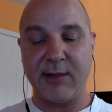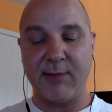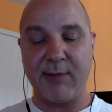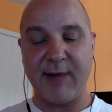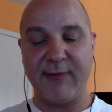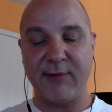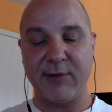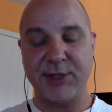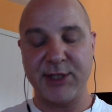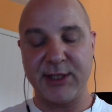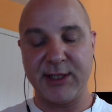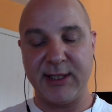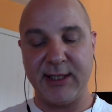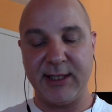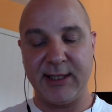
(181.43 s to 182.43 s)
my
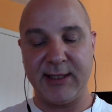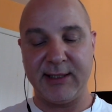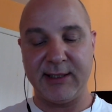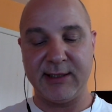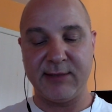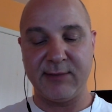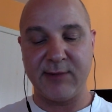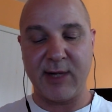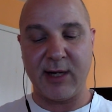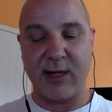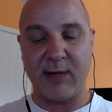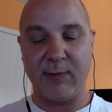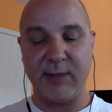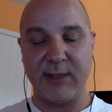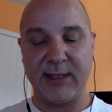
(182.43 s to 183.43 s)
version is
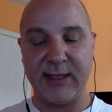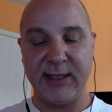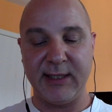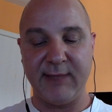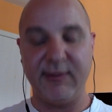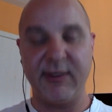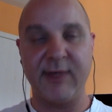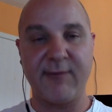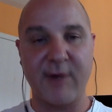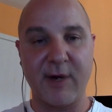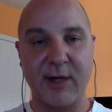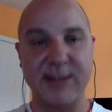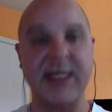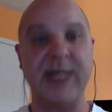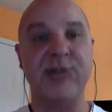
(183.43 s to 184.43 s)
with the
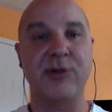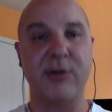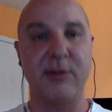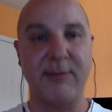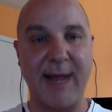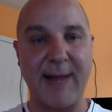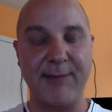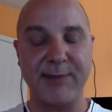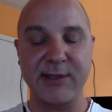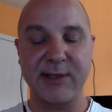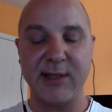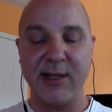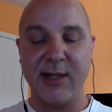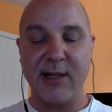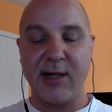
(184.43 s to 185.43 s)
Vfr Sectional Maps.
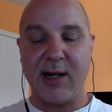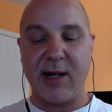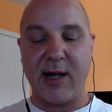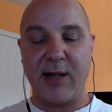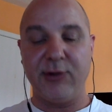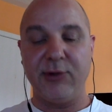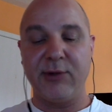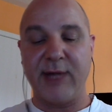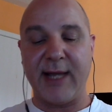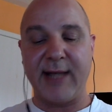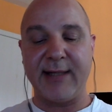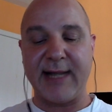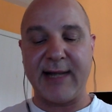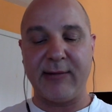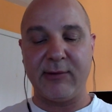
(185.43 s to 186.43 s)
You
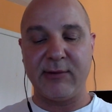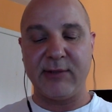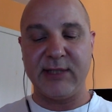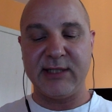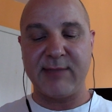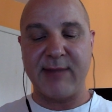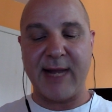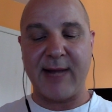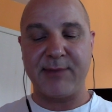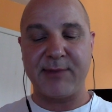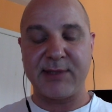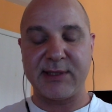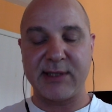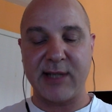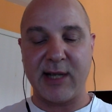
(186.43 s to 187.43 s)
can download these
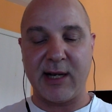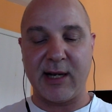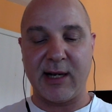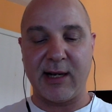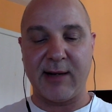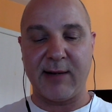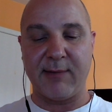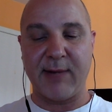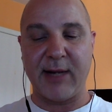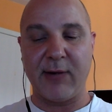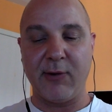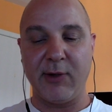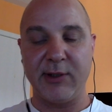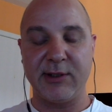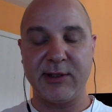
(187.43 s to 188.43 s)
maps by
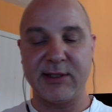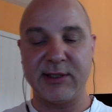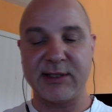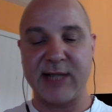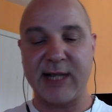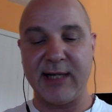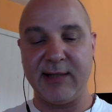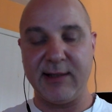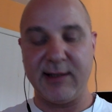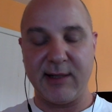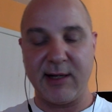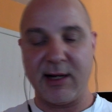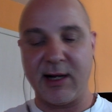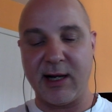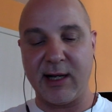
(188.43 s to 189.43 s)
going to the side
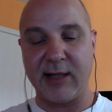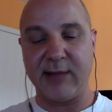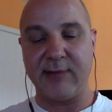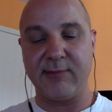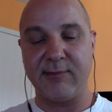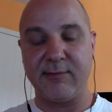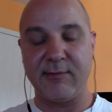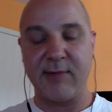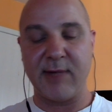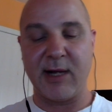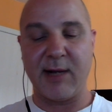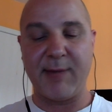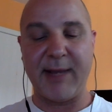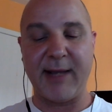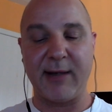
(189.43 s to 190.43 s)

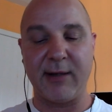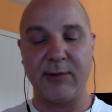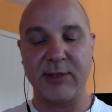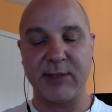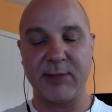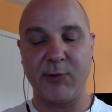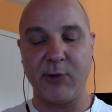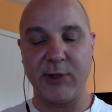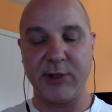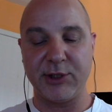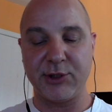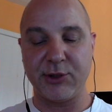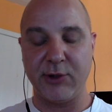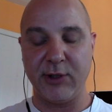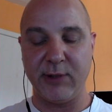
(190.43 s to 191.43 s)
panel, which I'm going to
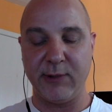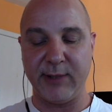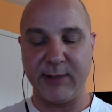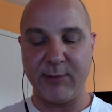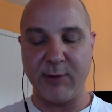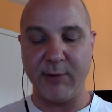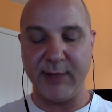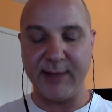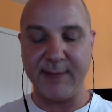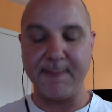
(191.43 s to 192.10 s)
show you in a moment.